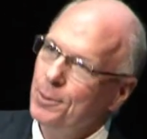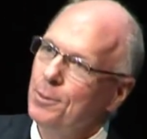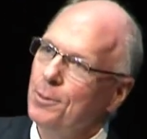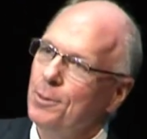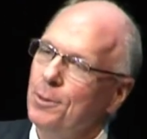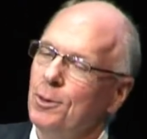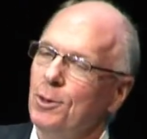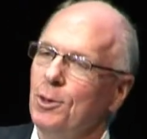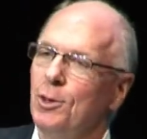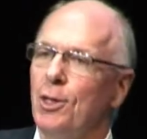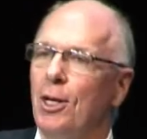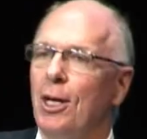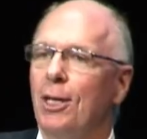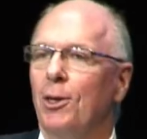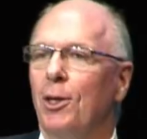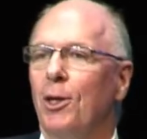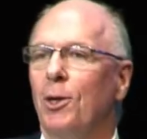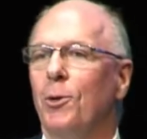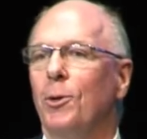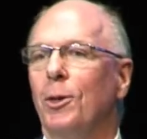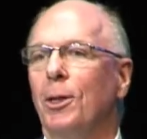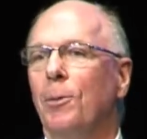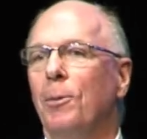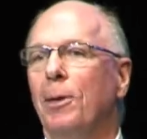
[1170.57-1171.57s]
It's not the
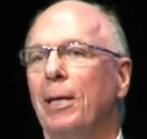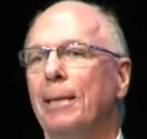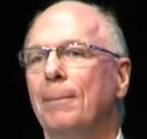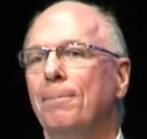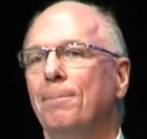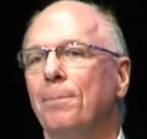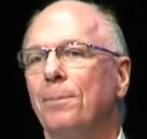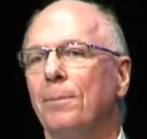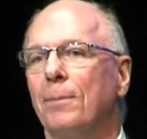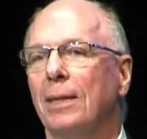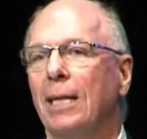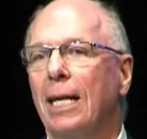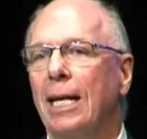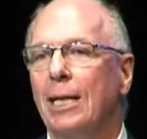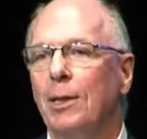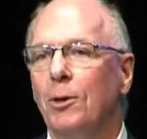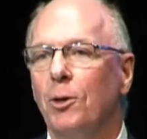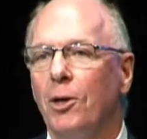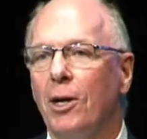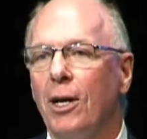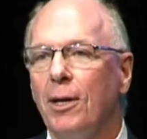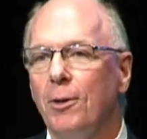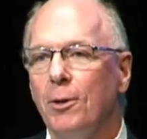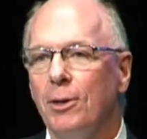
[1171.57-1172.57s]
only way. And there
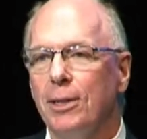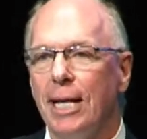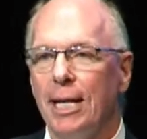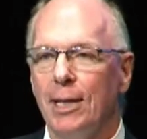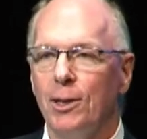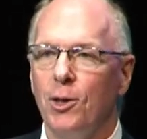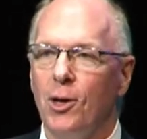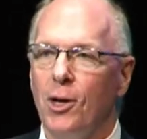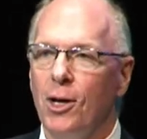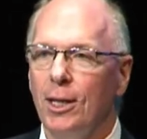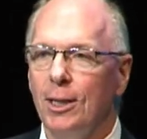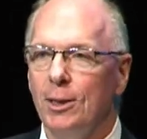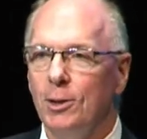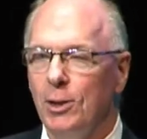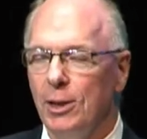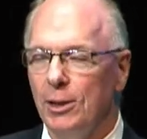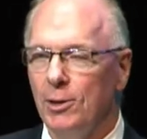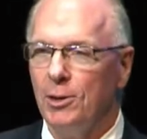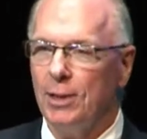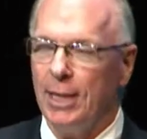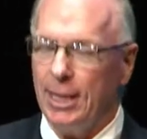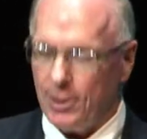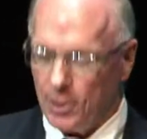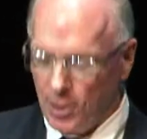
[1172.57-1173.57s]
are other
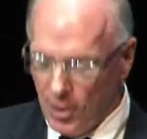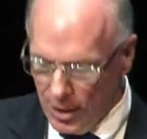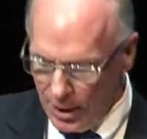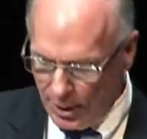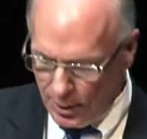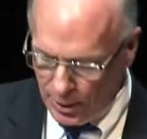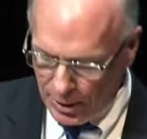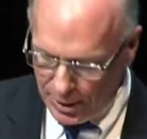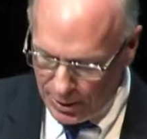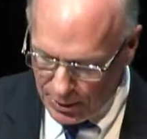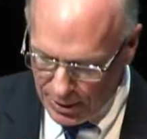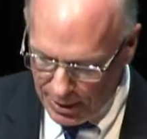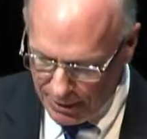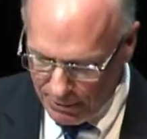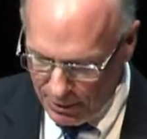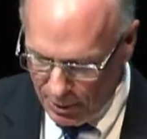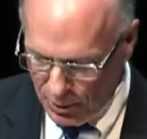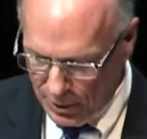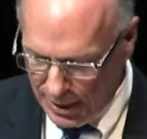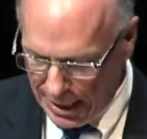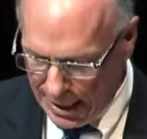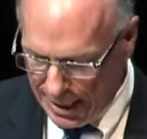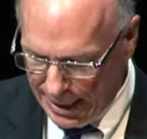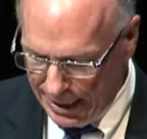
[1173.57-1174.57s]
technologies. Technology is never
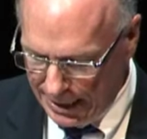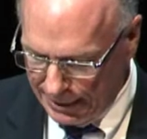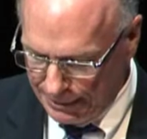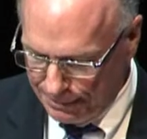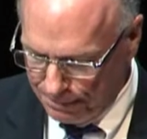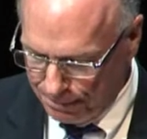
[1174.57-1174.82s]
static.